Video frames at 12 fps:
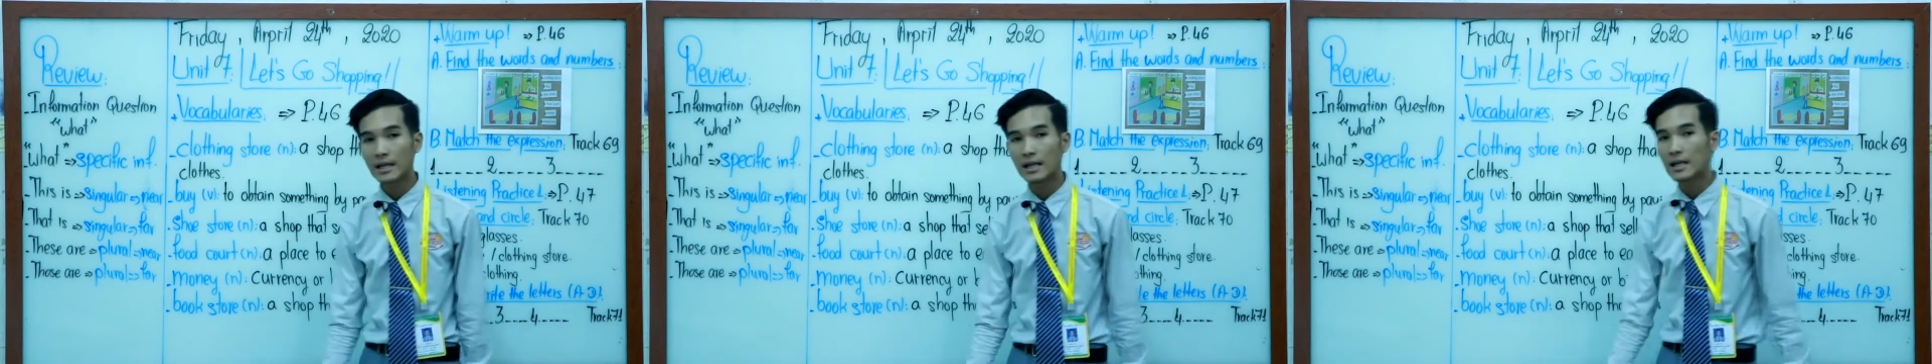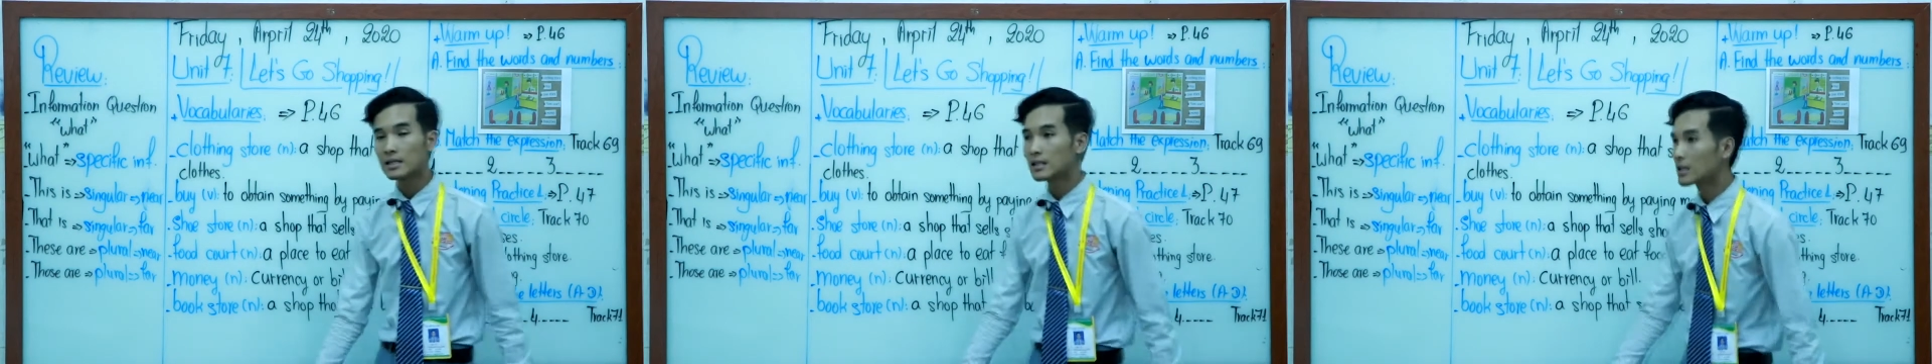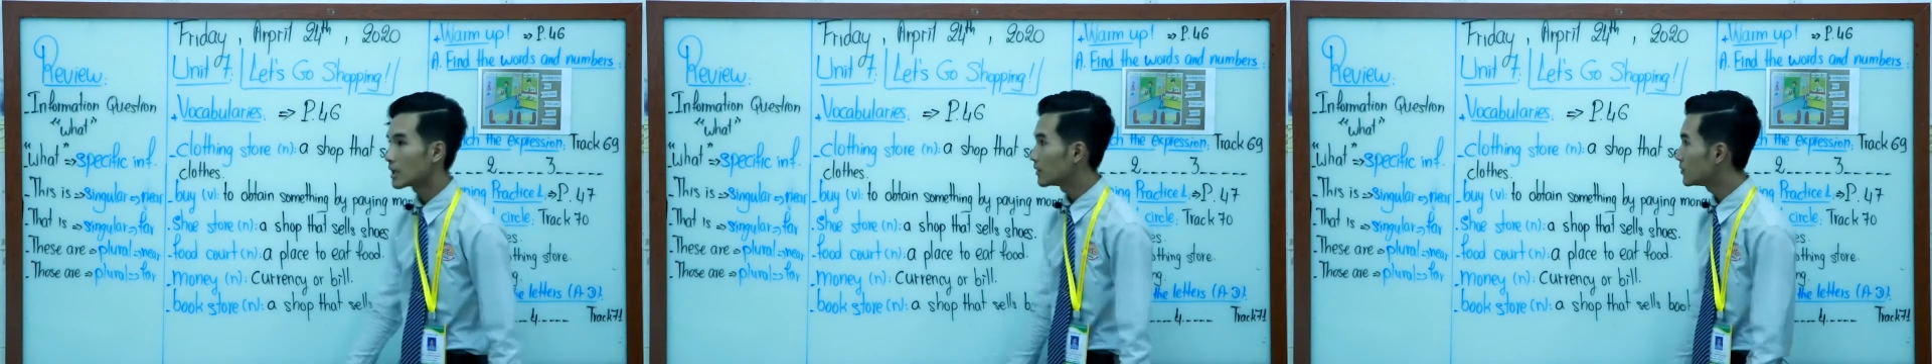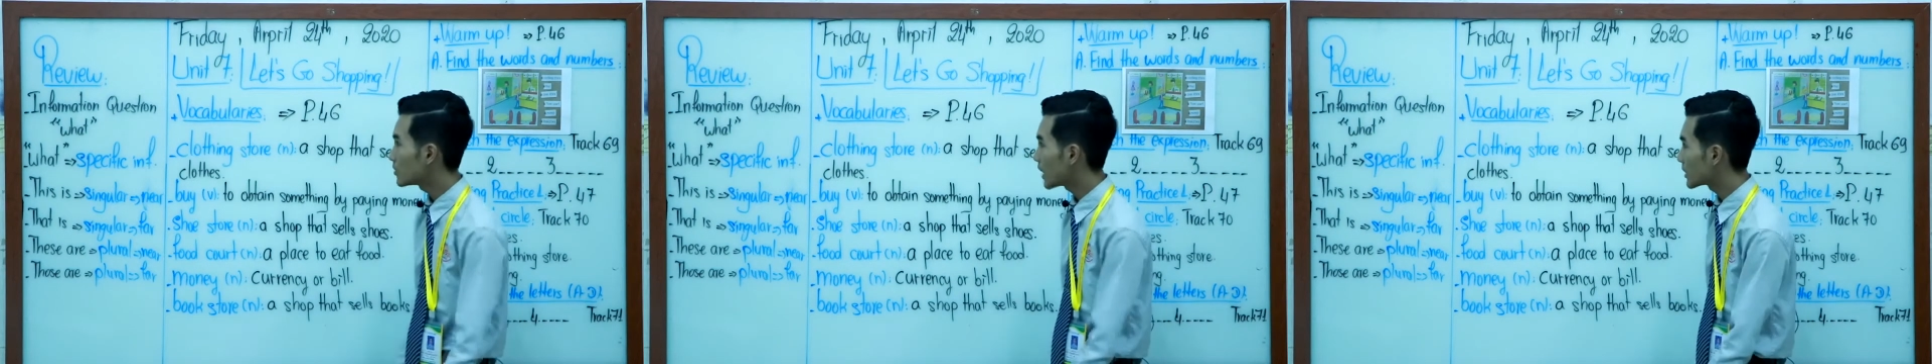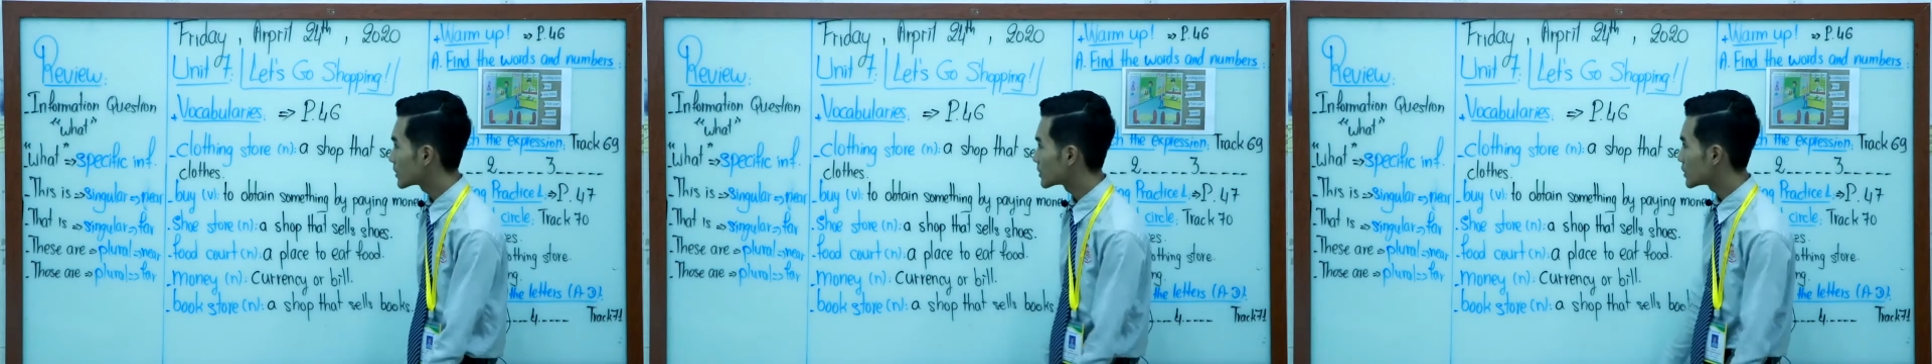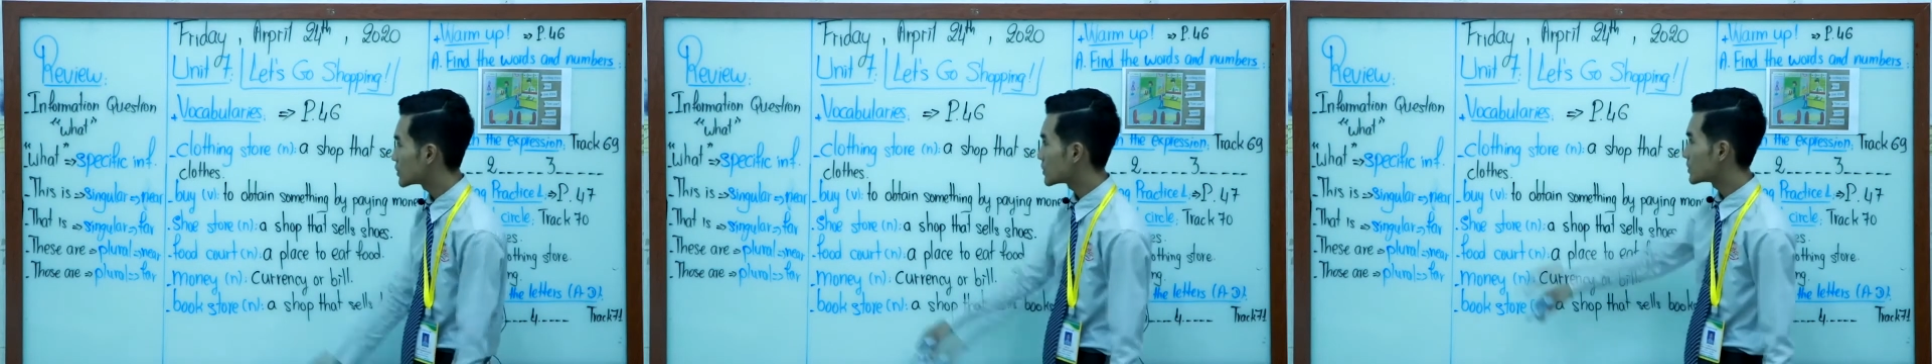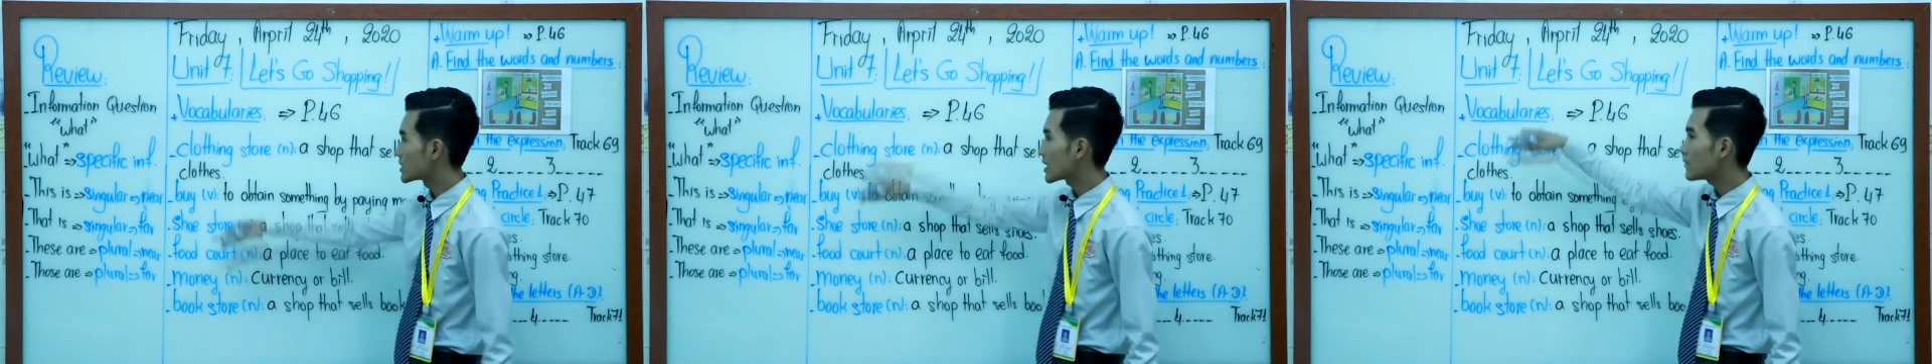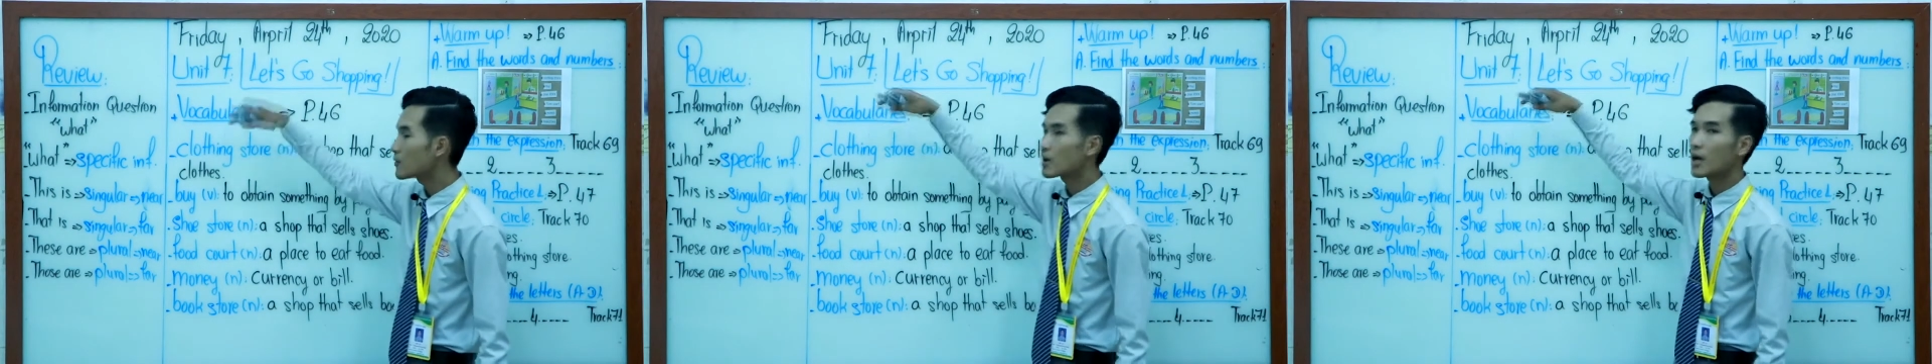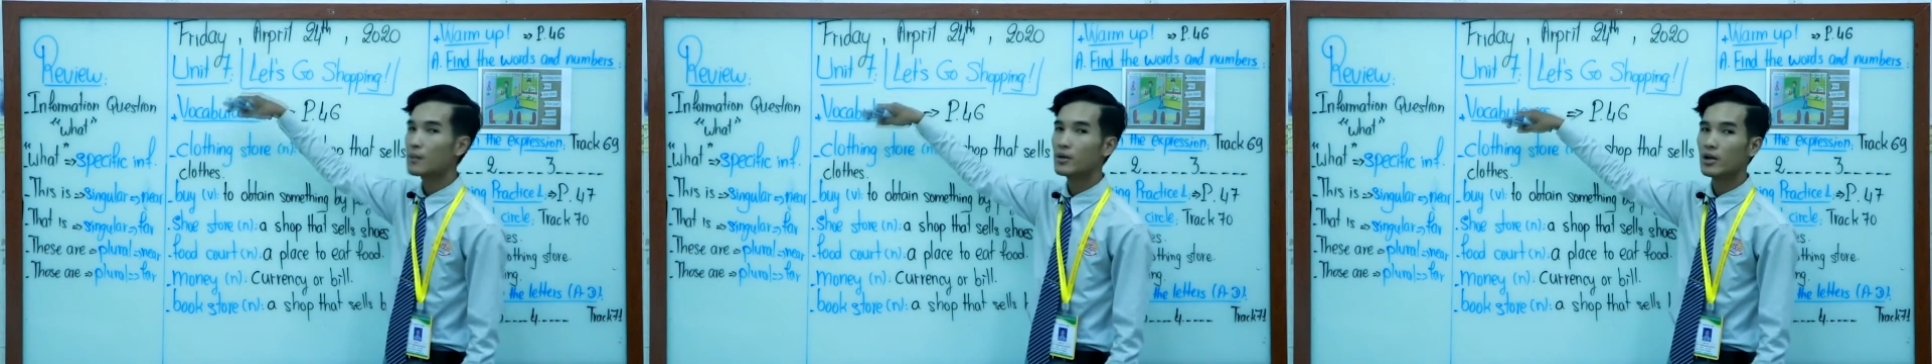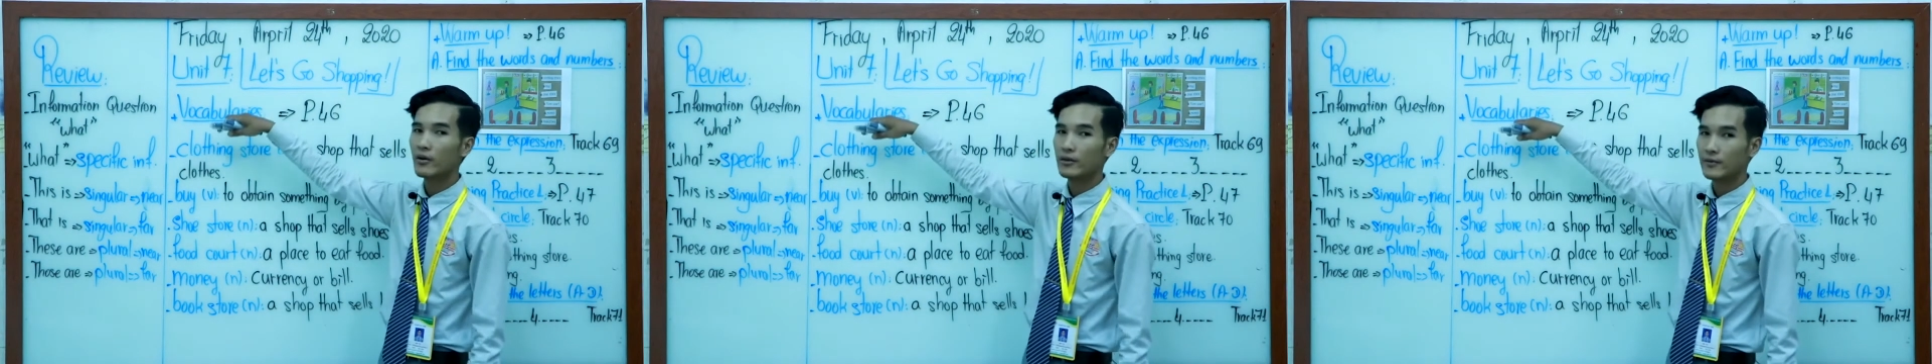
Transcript: the lesson, I would like to teach you some vocabulary